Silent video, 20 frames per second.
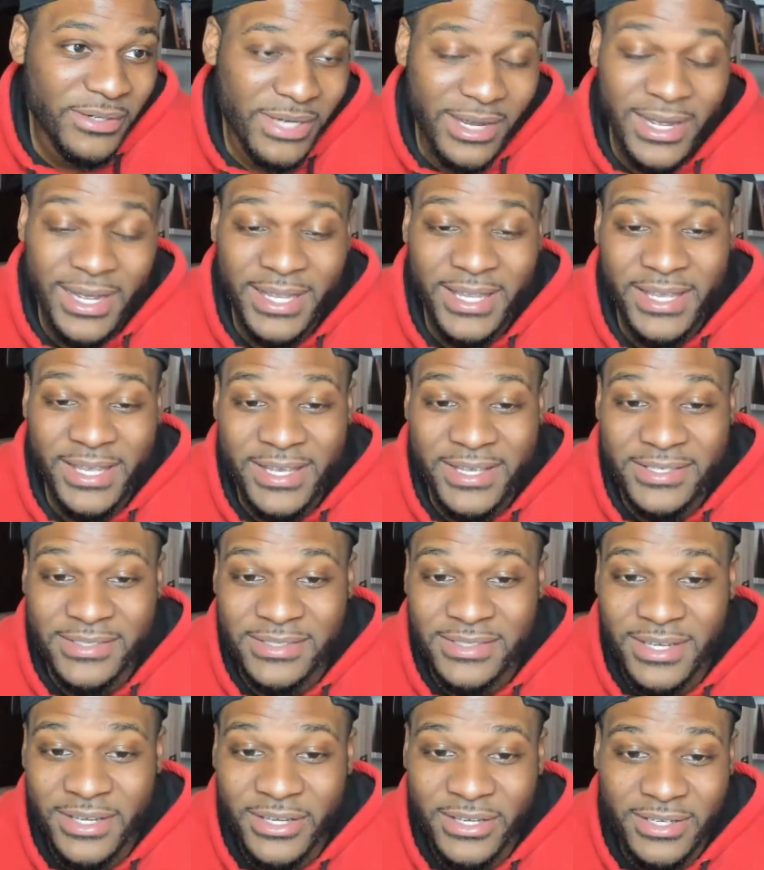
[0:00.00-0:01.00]
All I can
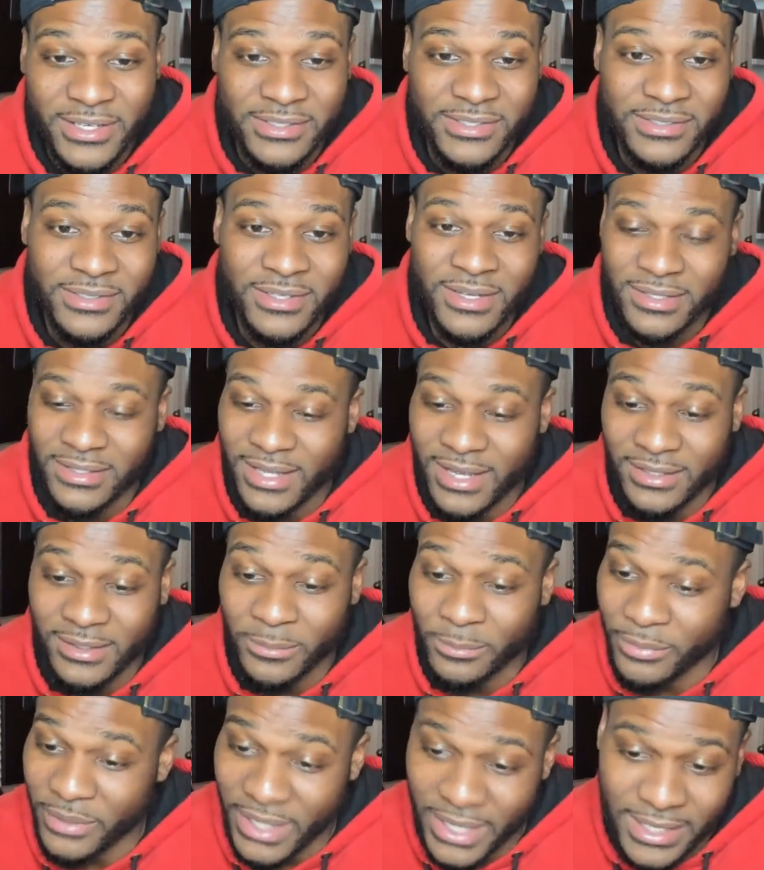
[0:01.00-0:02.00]
say is that
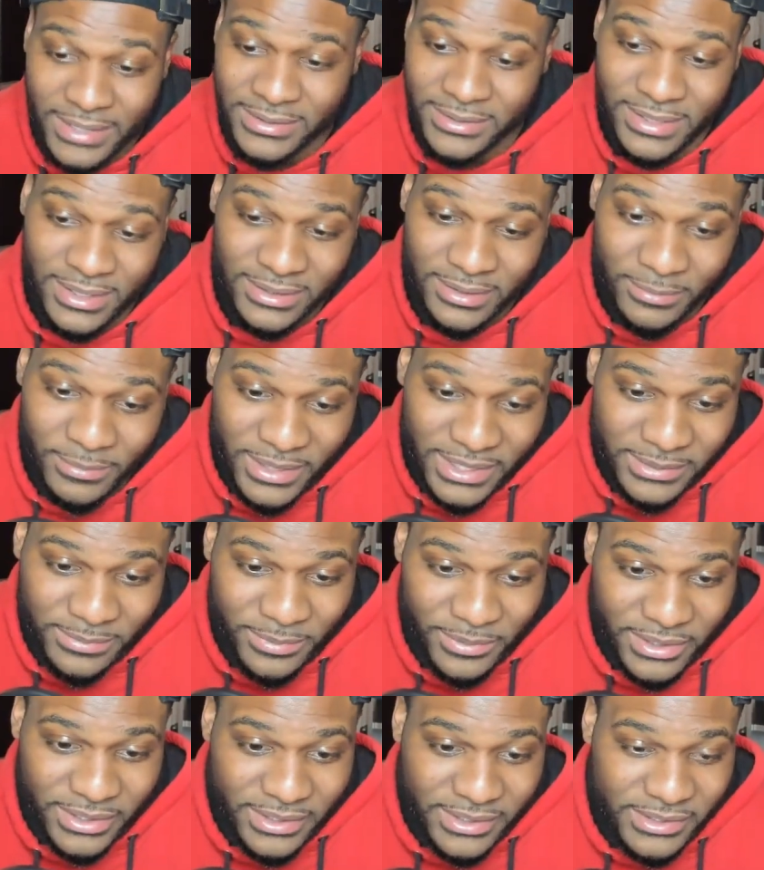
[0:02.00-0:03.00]
LeBron's not the best
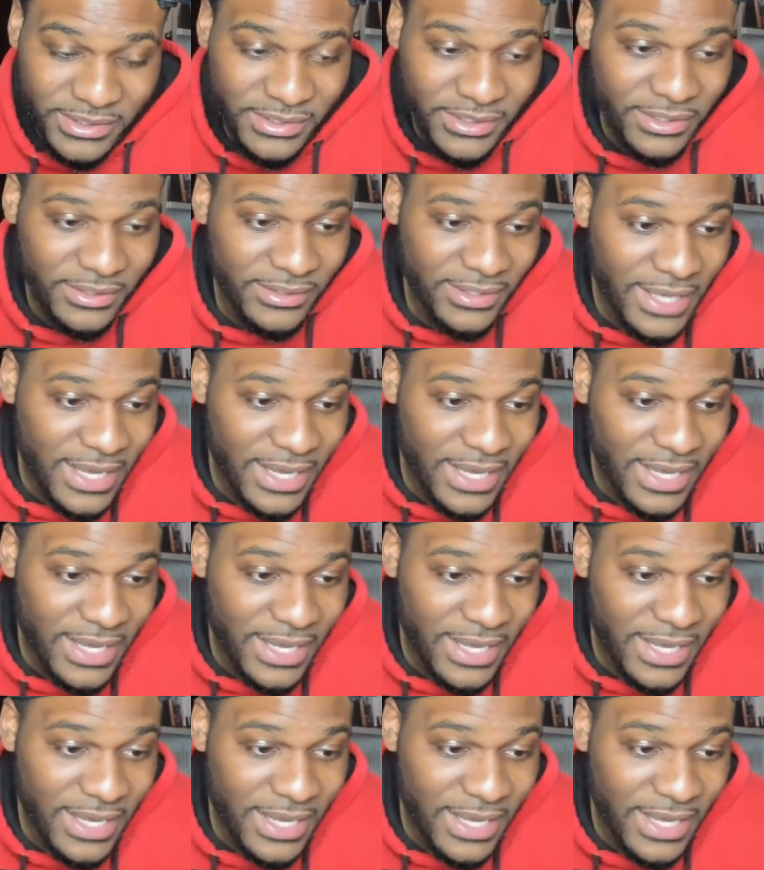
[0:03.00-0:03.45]
player this year.